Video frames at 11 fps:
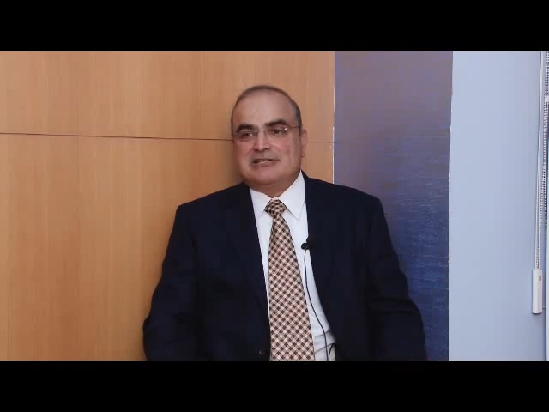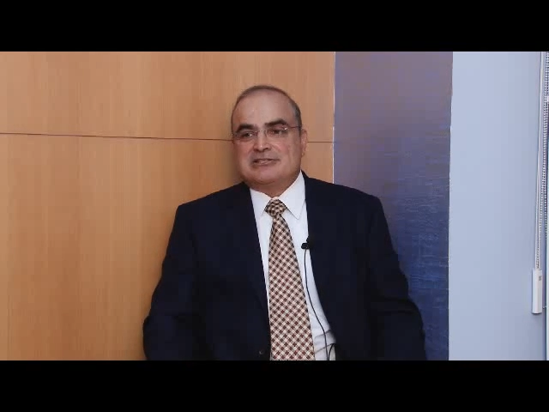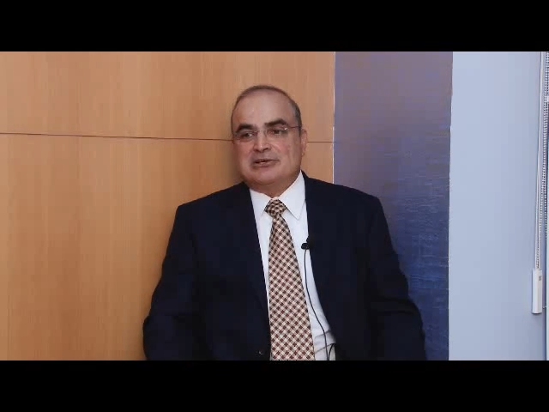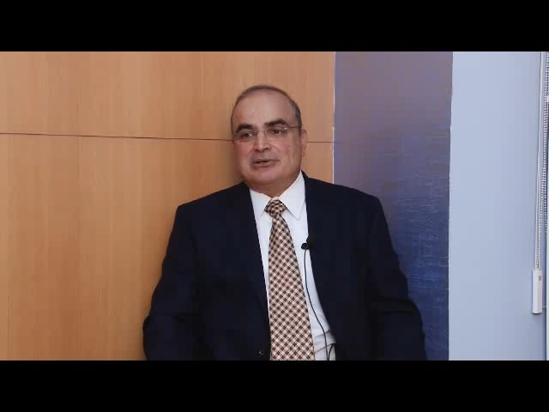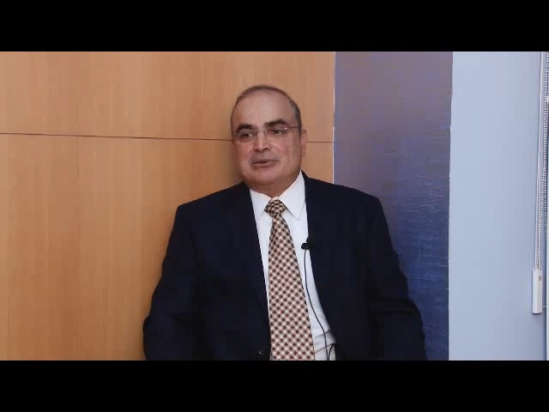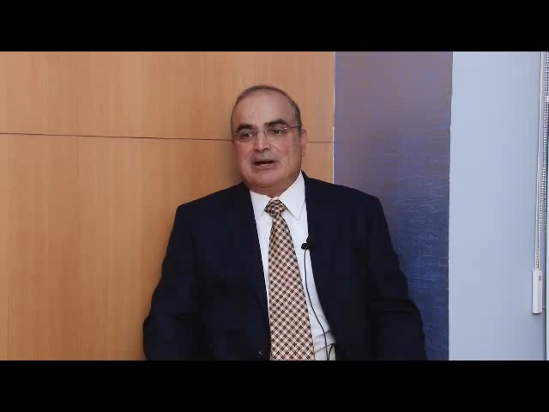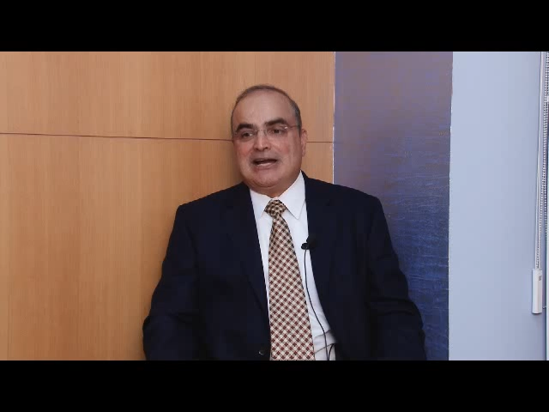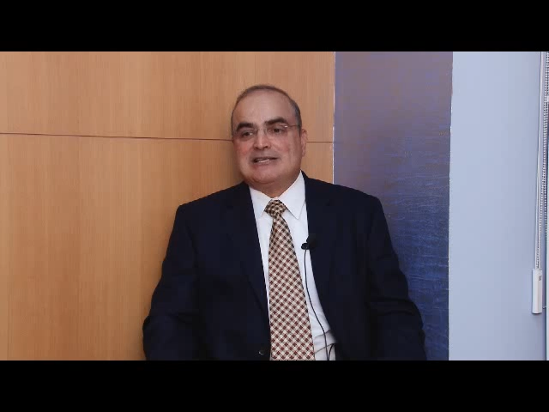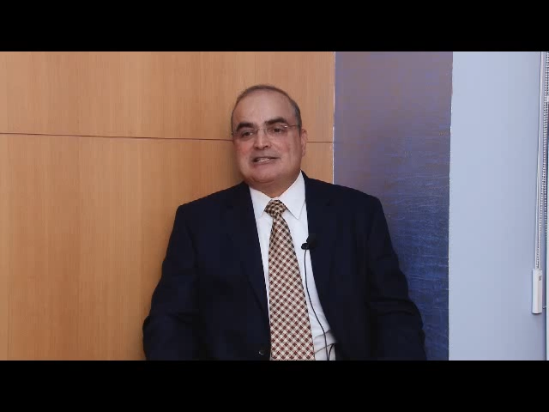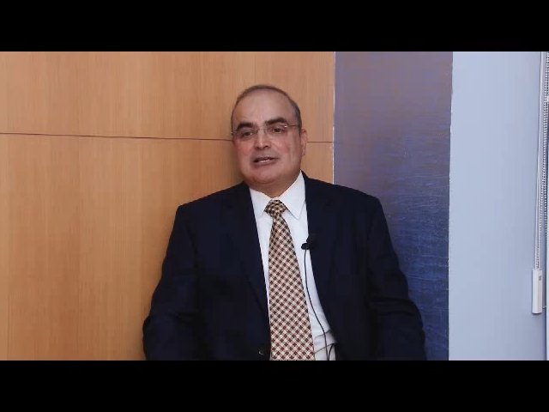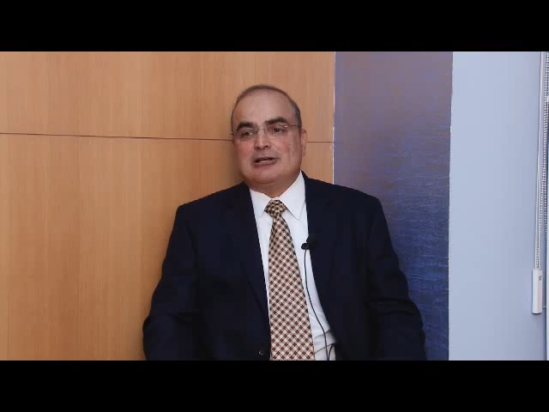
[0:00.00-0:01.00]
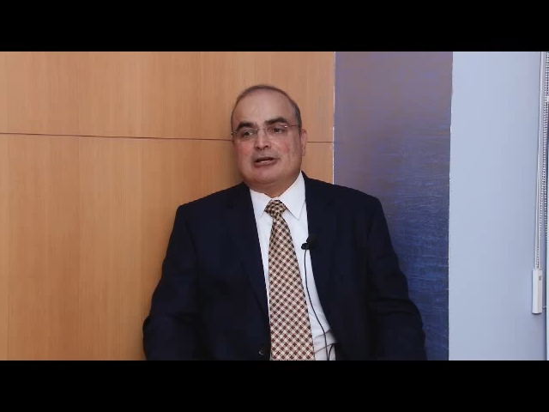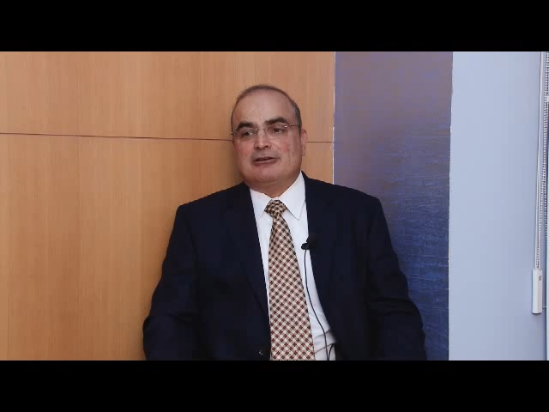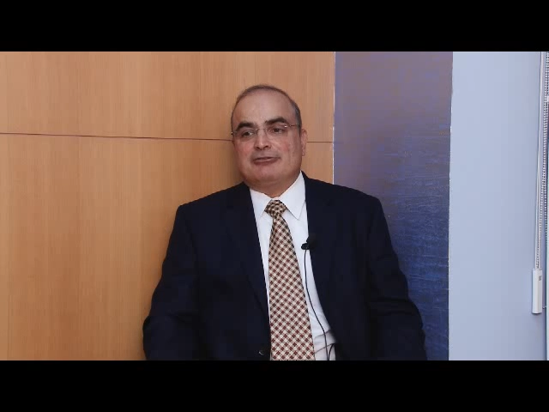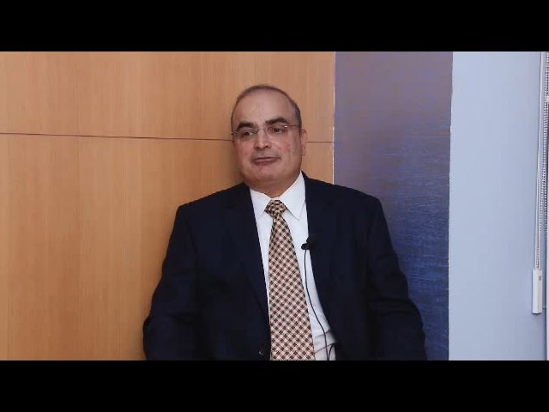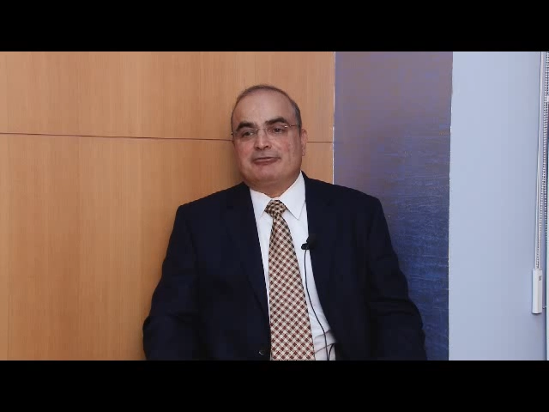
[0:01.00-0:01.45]
So I see a
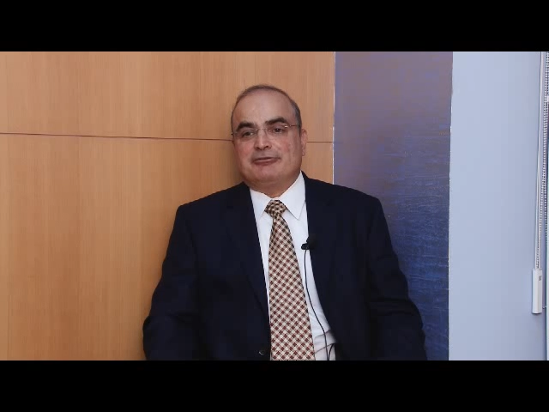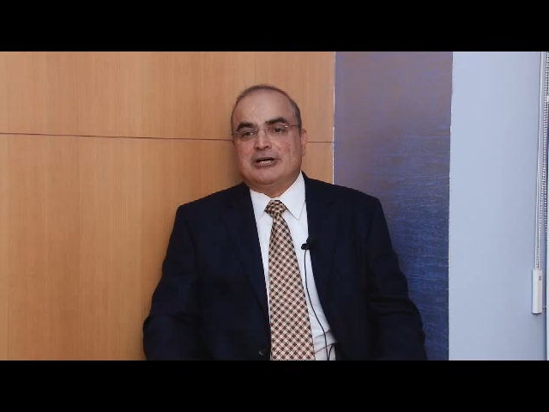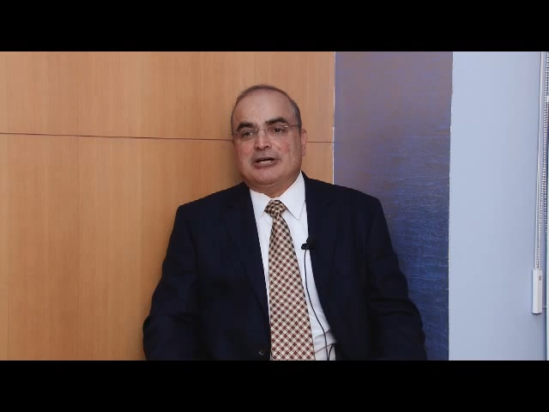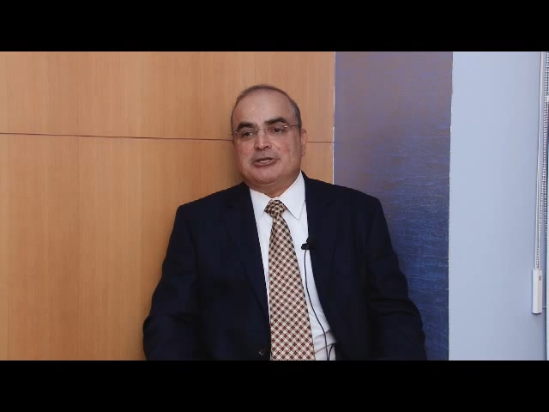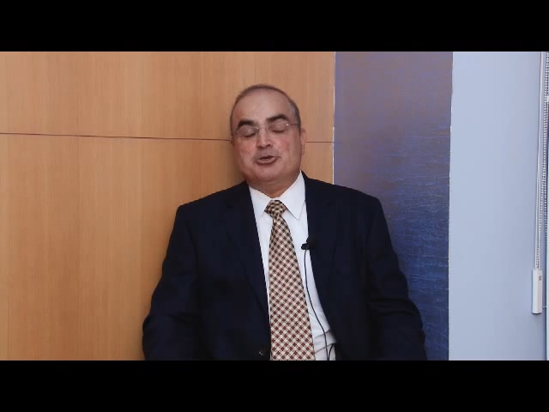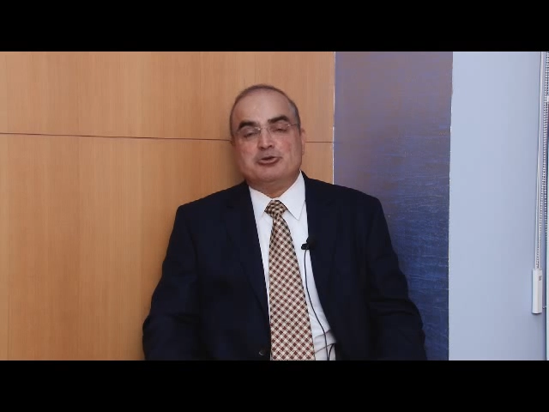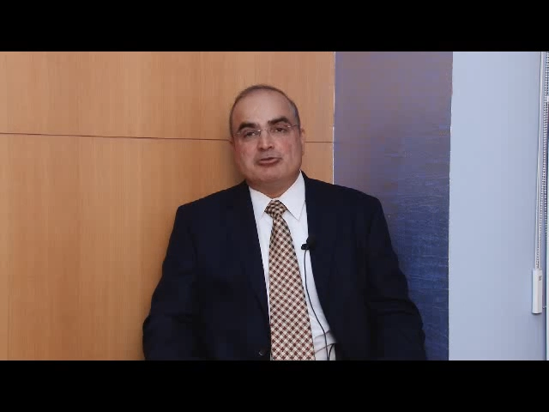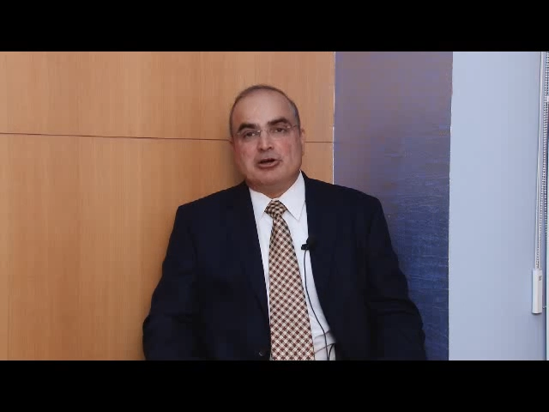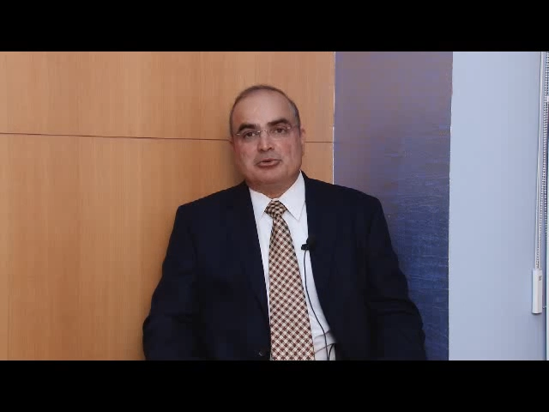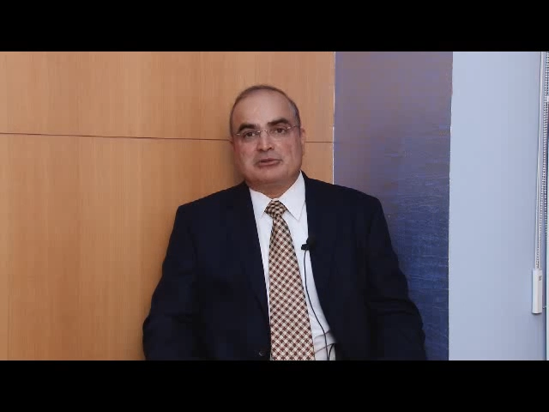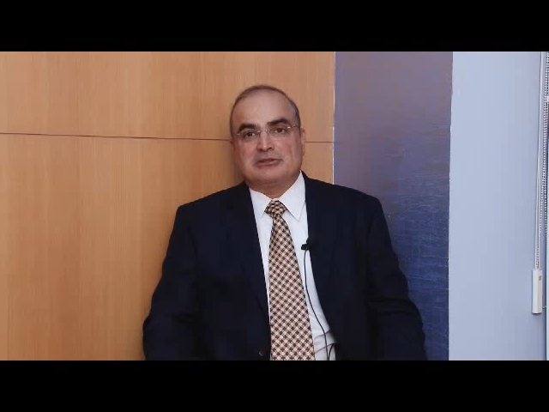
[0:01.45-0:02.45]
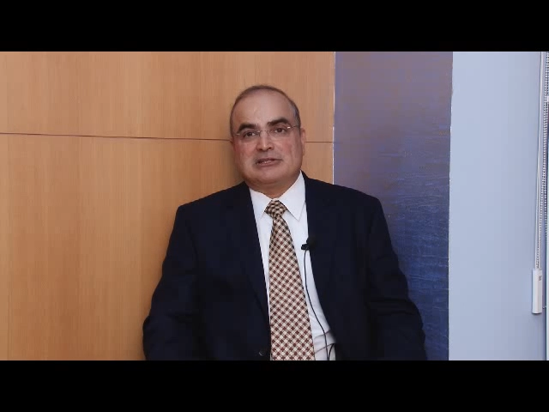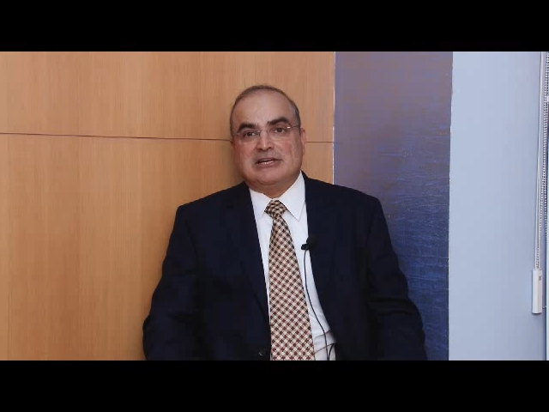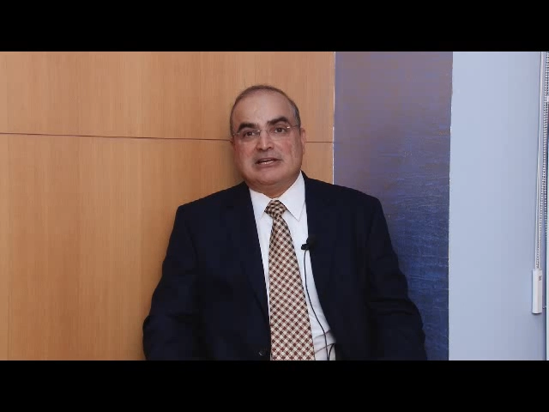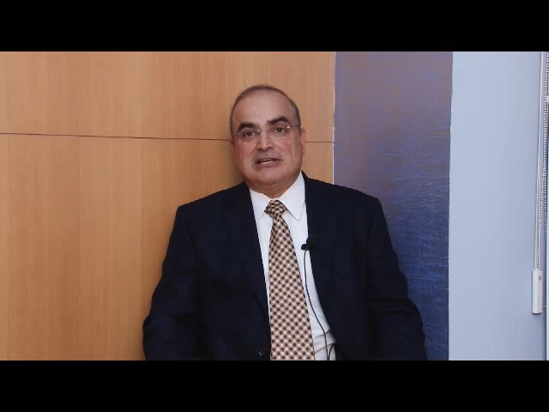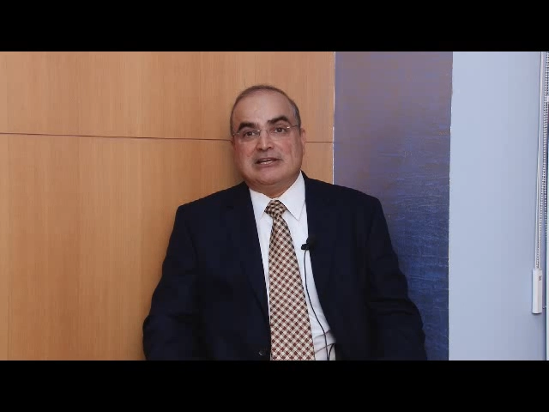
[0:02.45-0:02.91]
lot of new growth
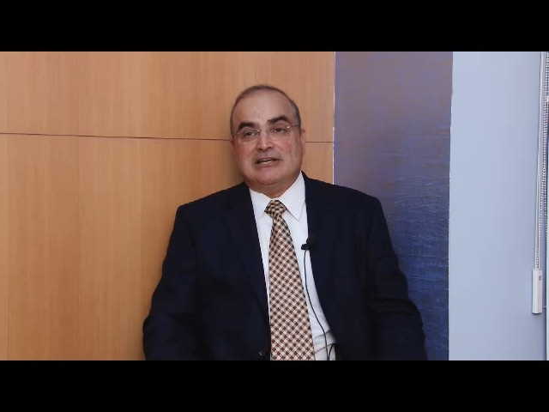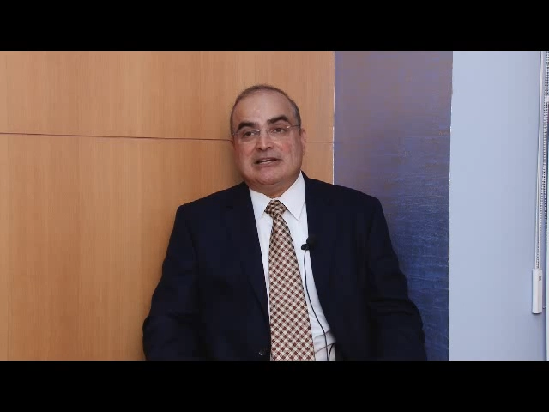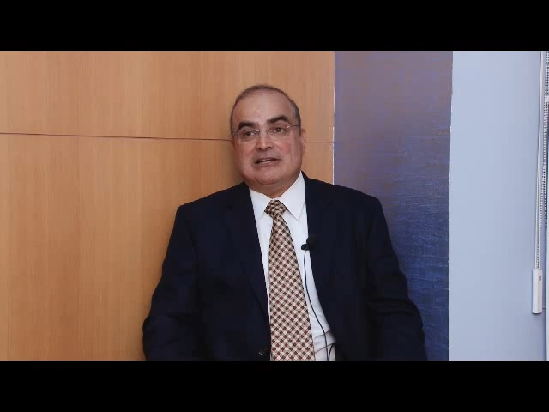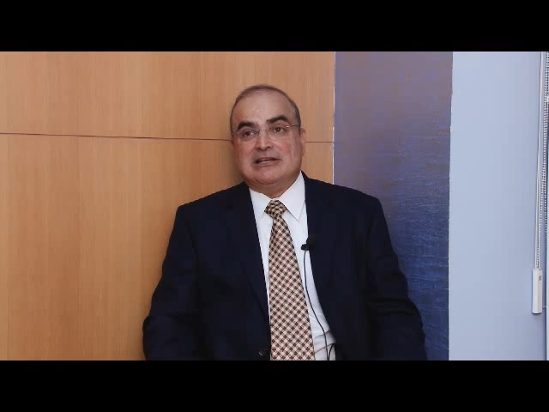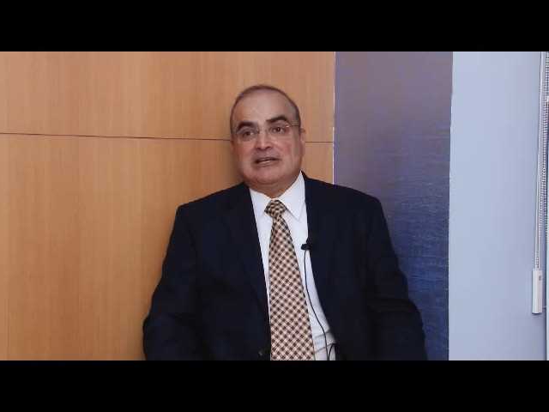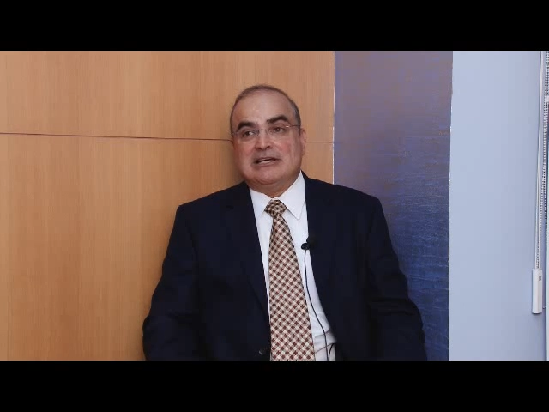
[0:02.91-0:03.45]
in